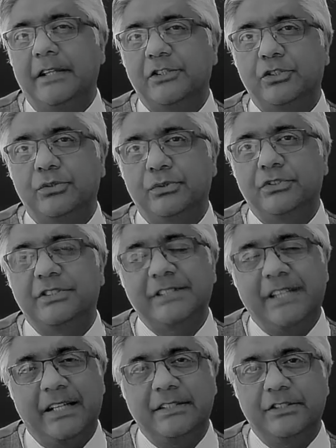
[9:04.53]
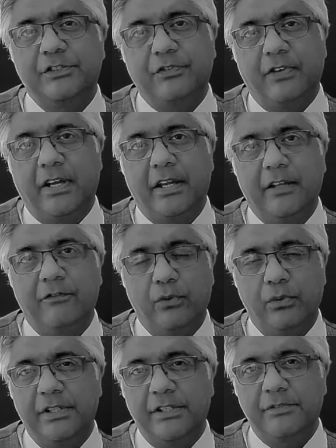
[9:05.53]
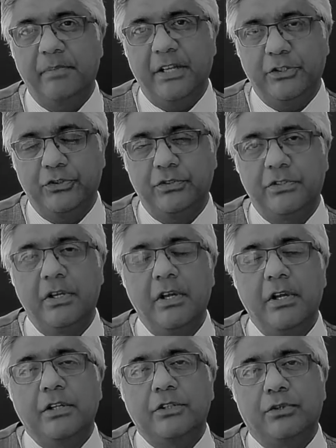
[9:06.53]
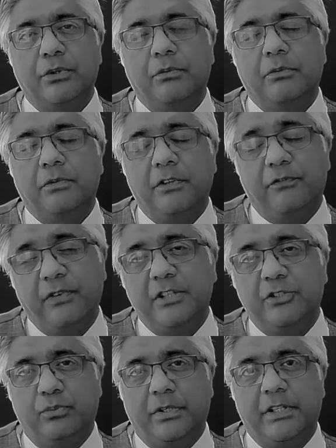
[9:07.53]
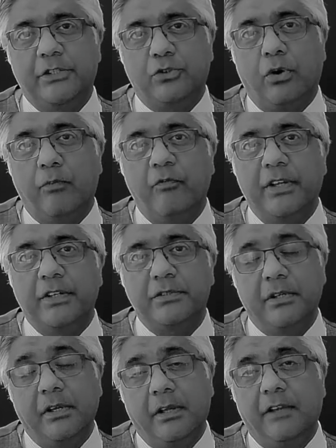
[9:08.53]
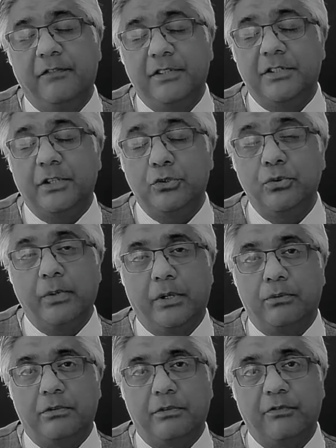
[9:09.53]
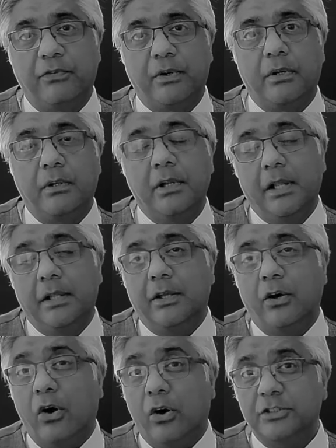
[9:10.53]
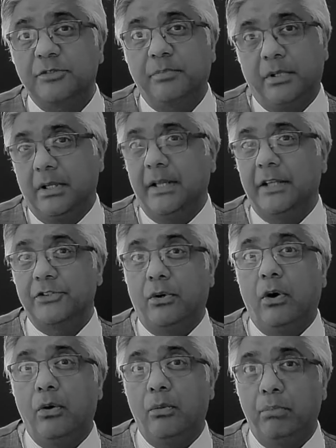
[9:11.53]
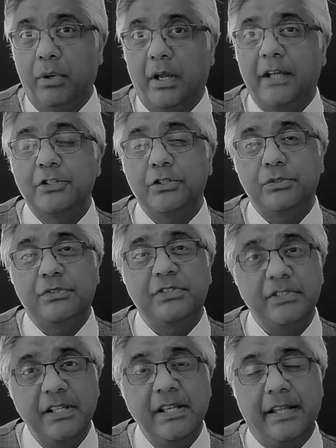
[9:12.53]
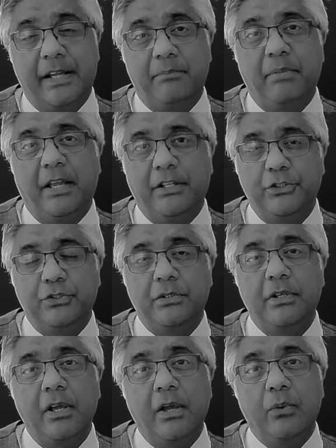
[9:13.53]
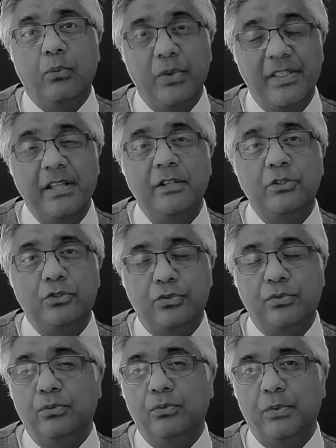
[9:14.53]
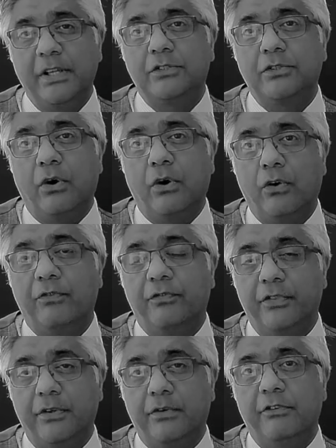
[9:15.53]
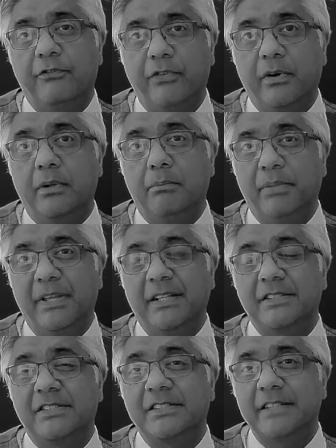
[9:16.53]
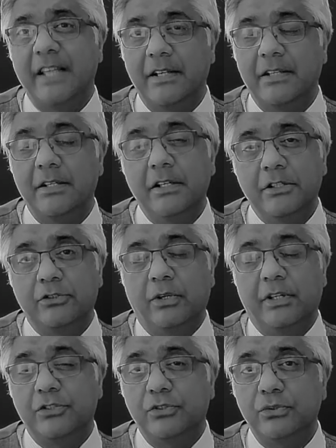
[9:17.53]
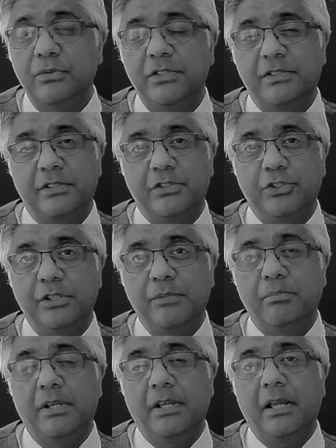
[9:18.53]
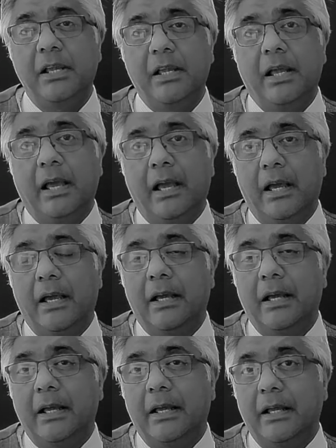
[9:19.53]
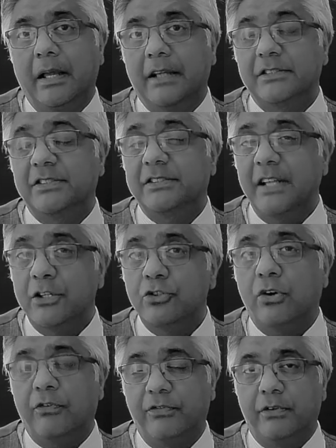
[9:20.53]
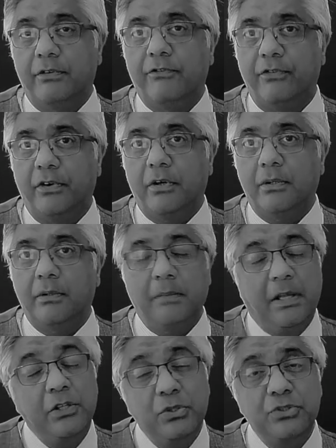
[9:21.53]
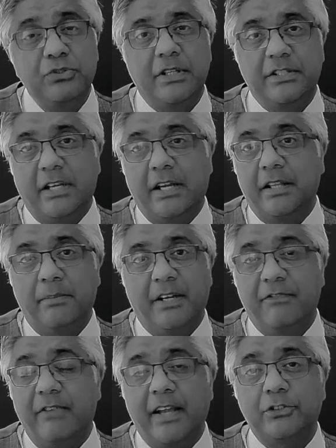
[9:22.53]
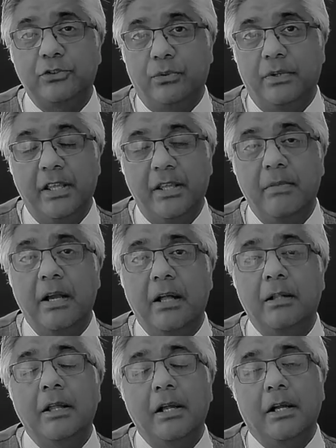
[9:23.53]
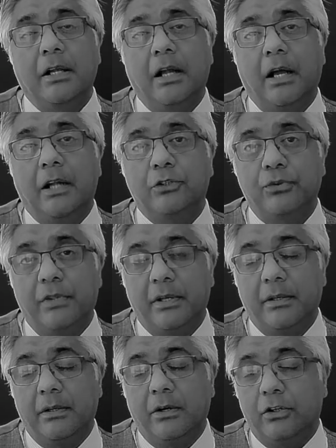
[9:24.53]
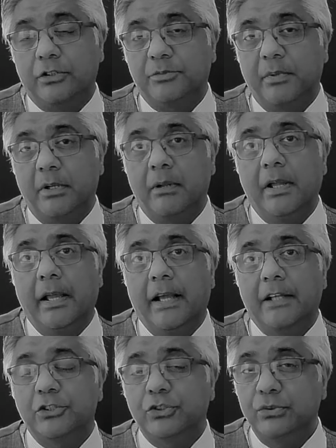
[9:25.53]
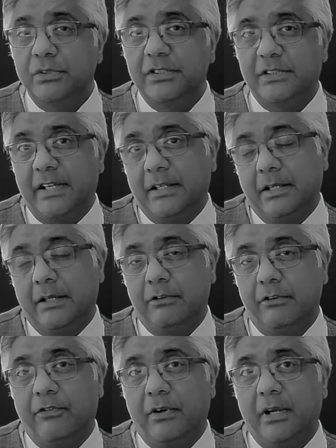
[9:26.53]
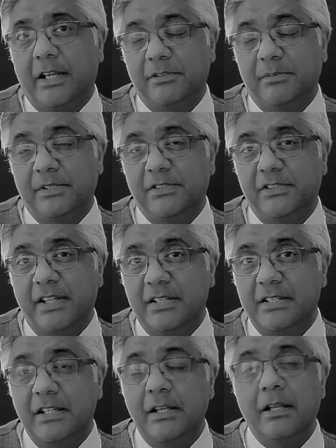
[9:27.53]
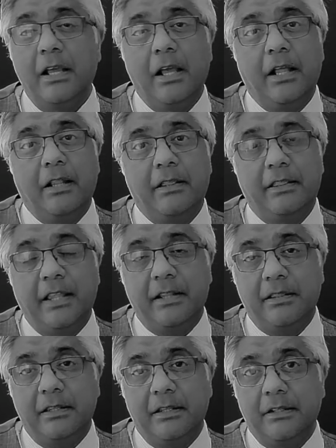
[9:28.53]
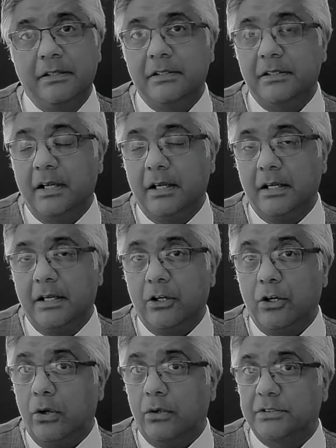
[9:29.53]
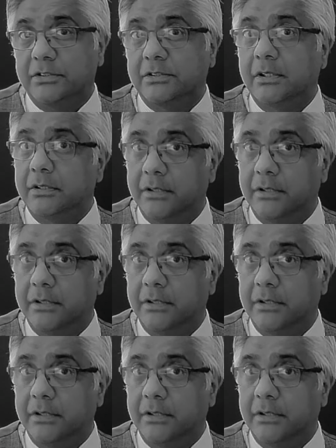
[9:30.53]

has to satisfy for these patients. So the first one is obvious. If it's a two-week rule referral, the hospital is obliged to see that patient within 2 weeks of the referral being sent. So as soon as the GP has sent off the referral, usually it's either by fax or email to the hospital, as soon as that referral has been sent in, then the clock